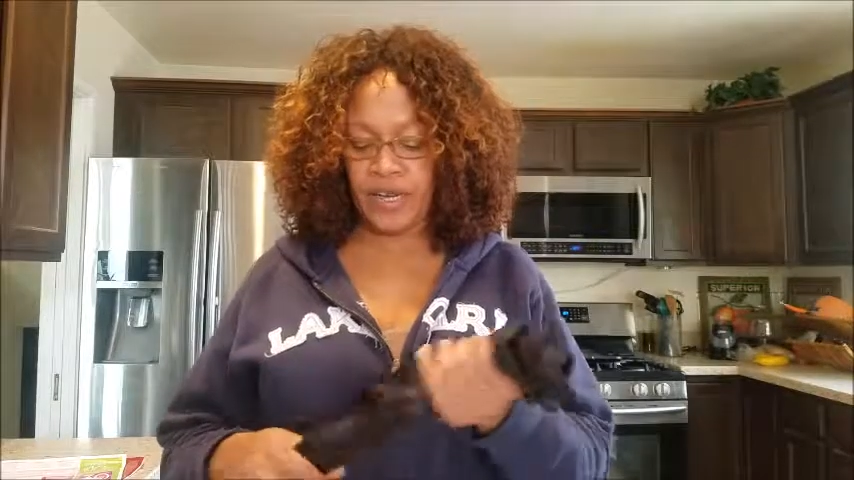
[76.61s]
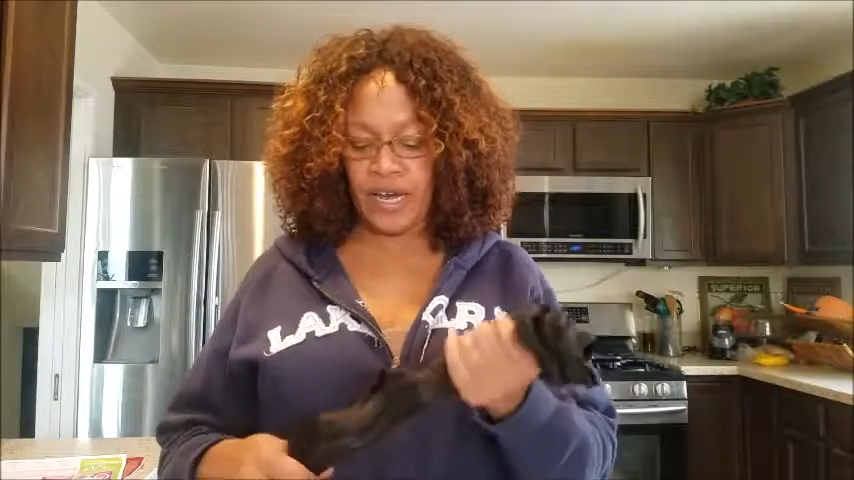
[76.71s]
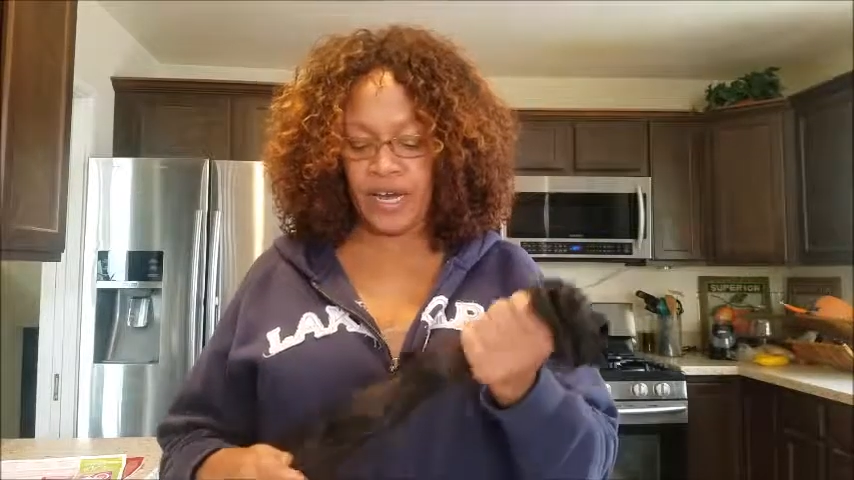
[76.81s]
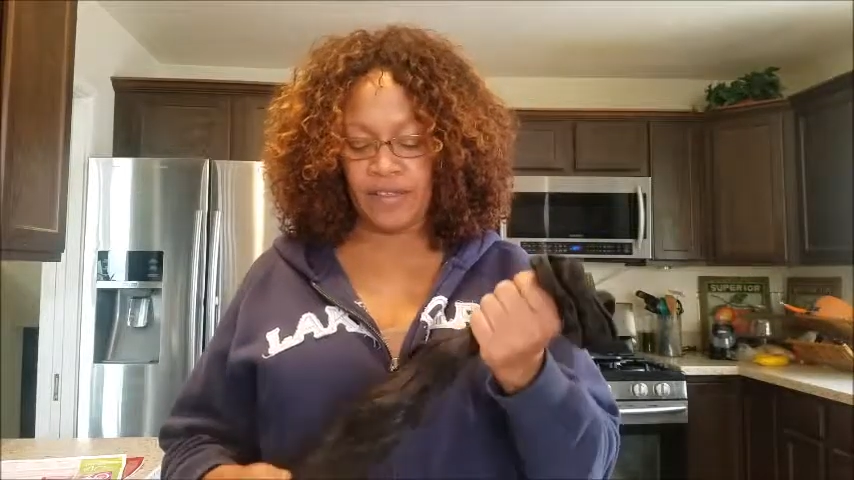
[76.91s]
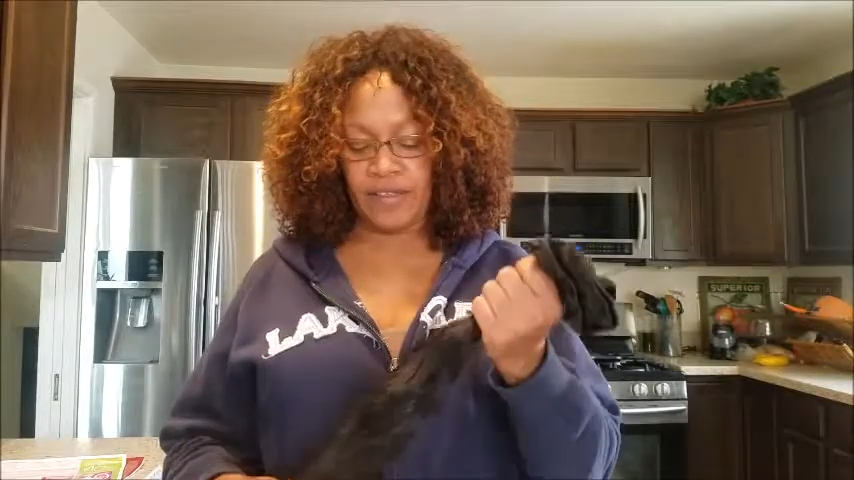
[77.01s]

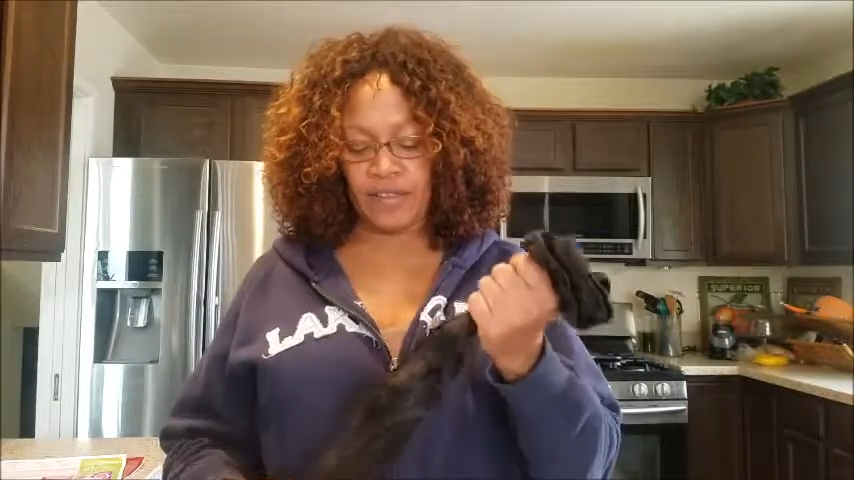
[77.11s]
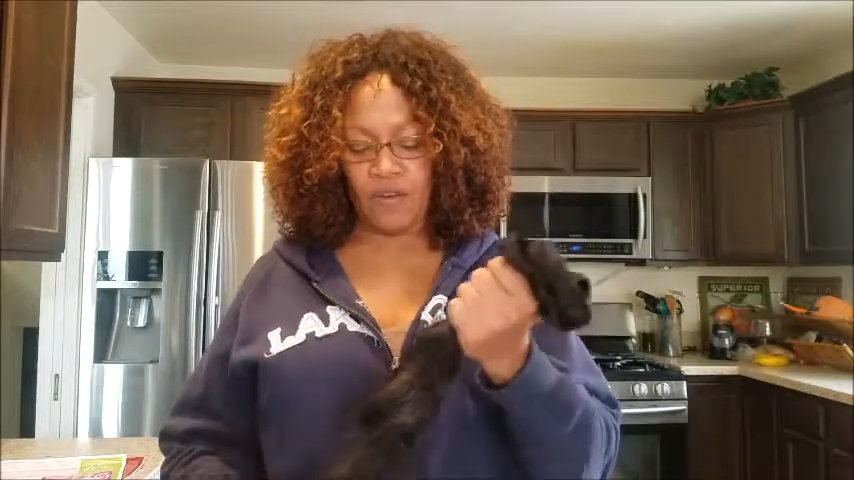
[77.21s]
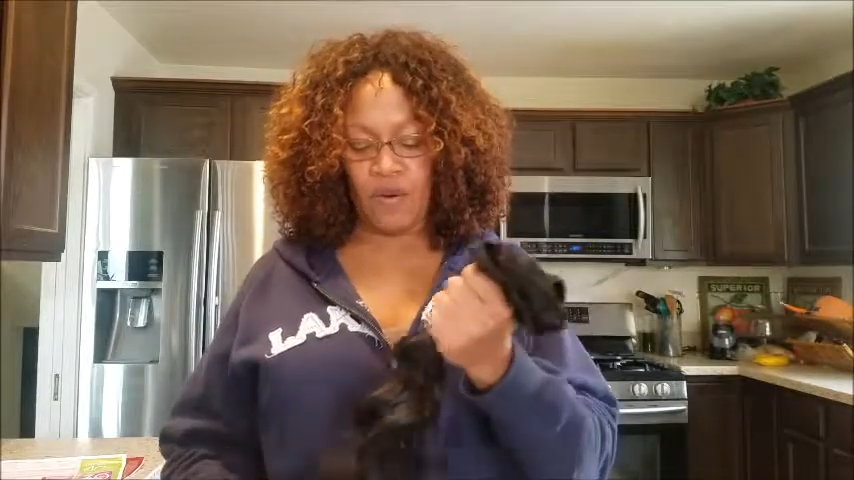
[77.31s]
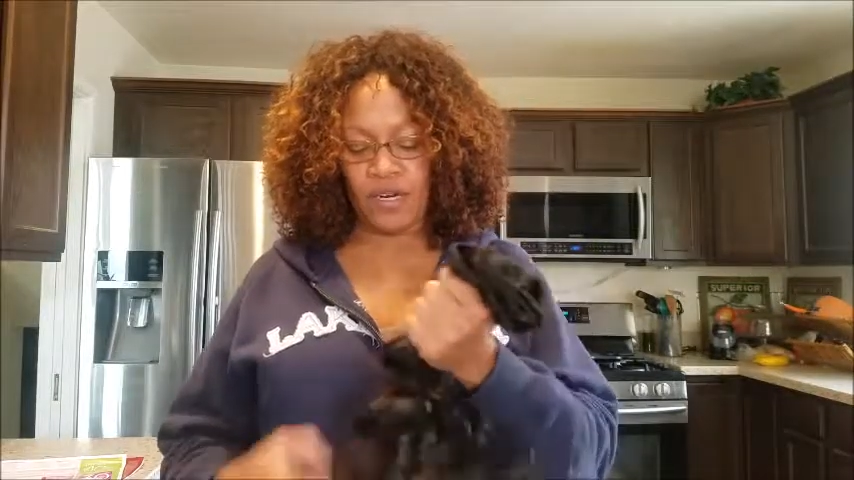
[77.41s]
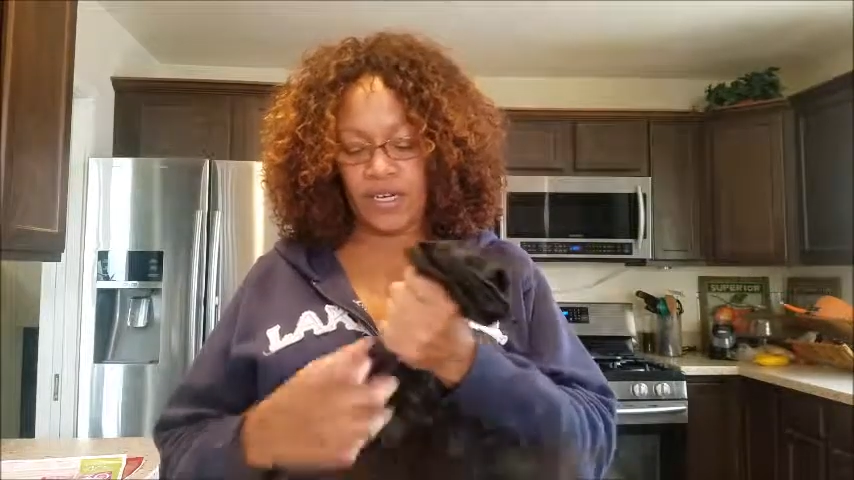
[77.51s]
I think the
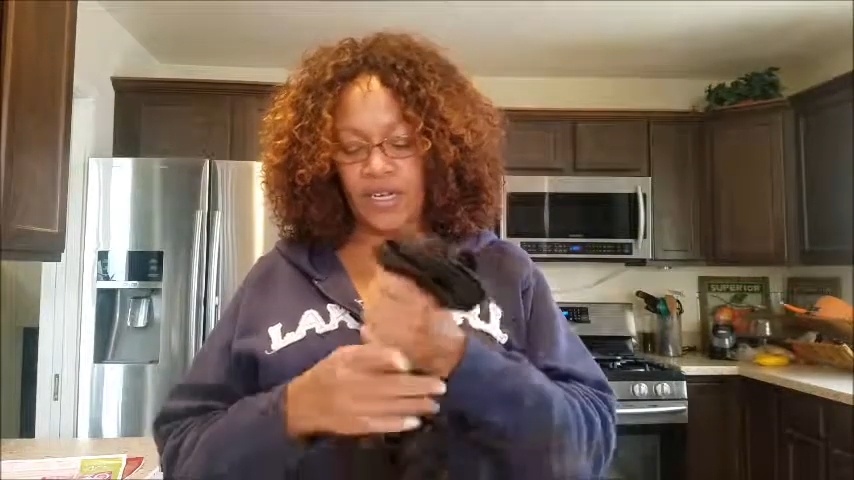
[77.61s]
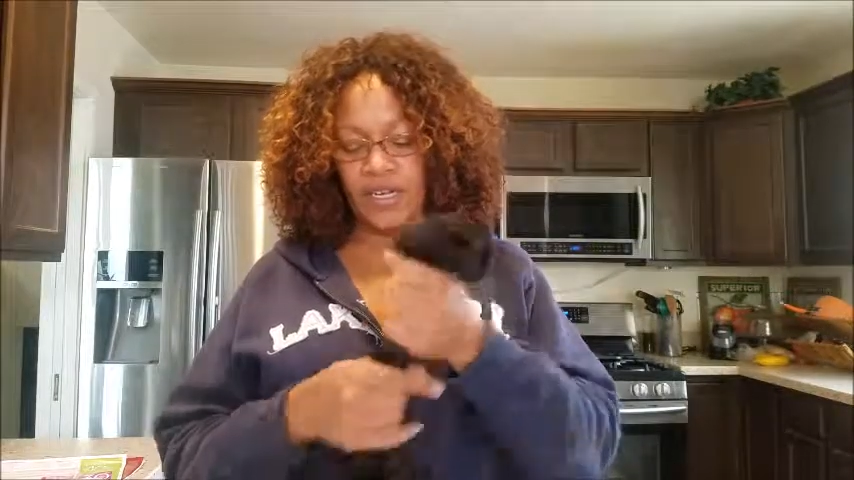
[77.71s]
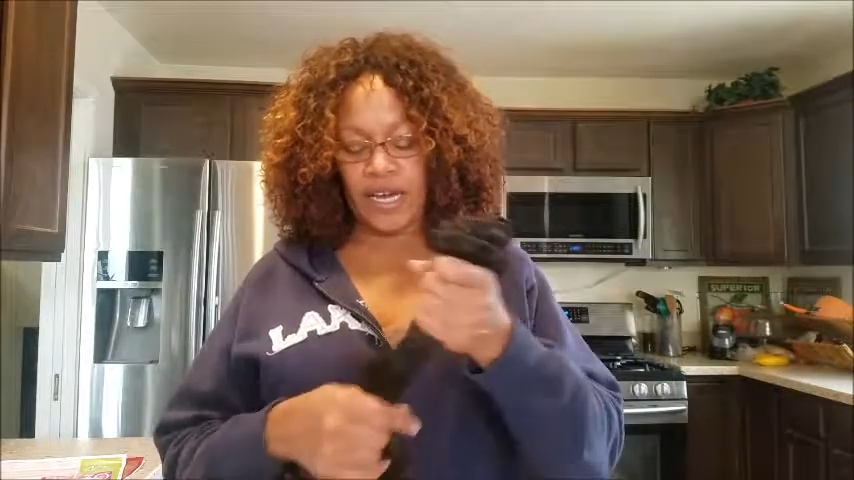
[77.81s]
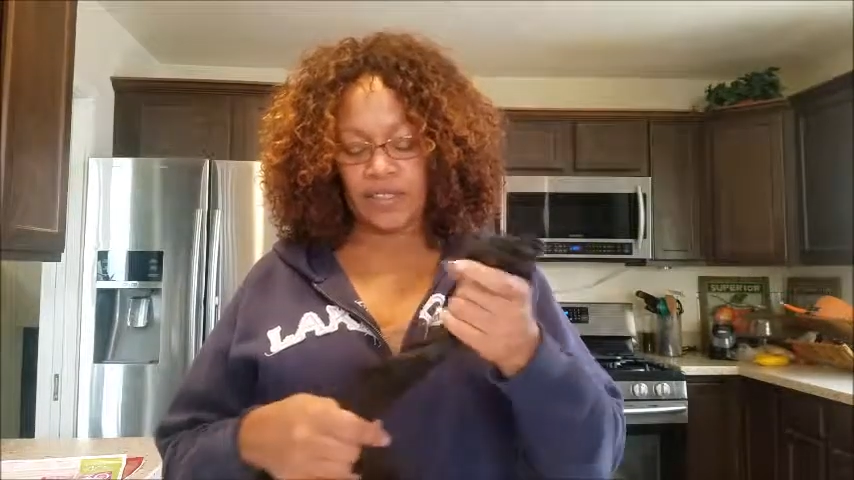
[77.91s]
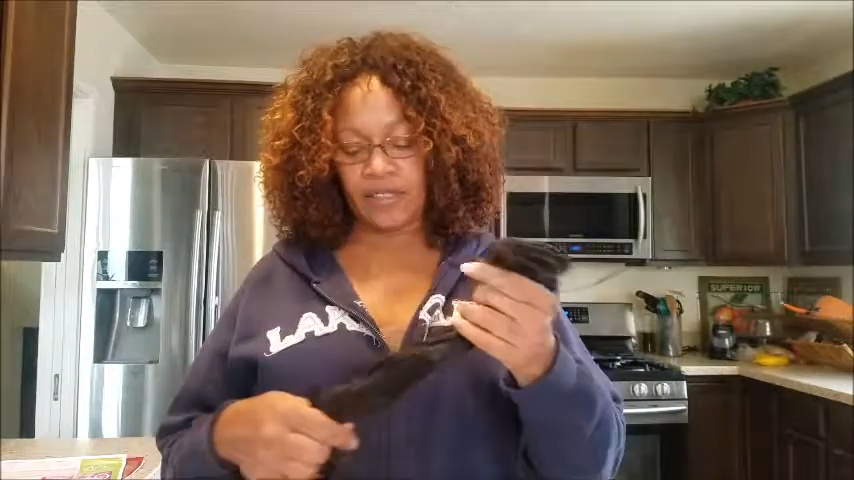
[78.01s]

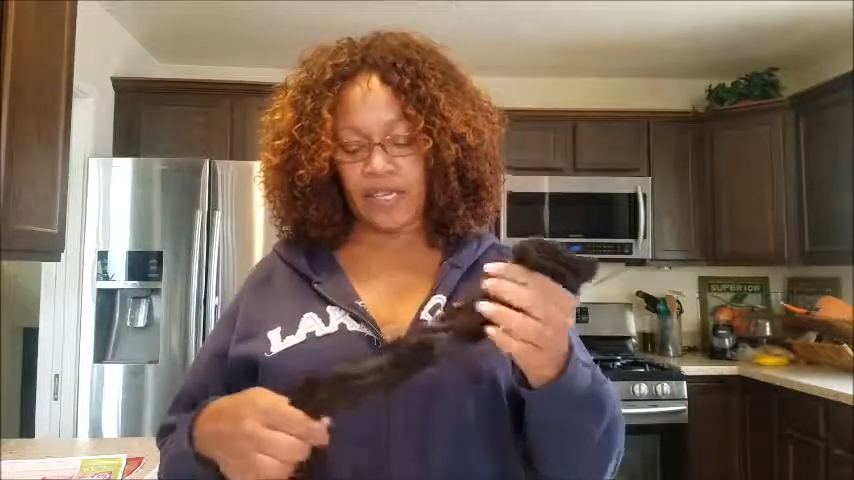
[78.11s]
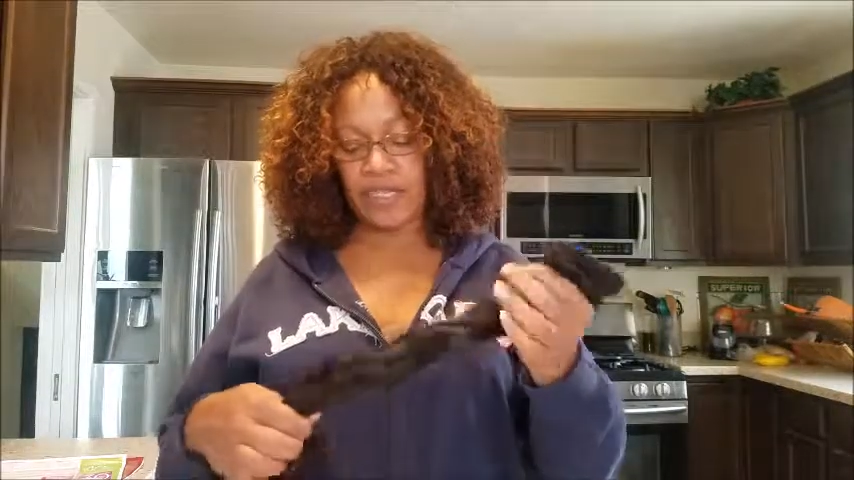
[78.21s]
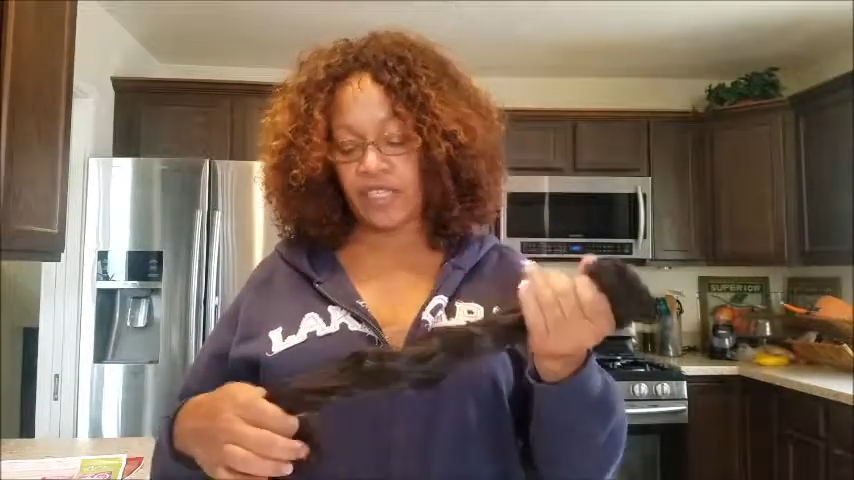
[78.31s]
quality at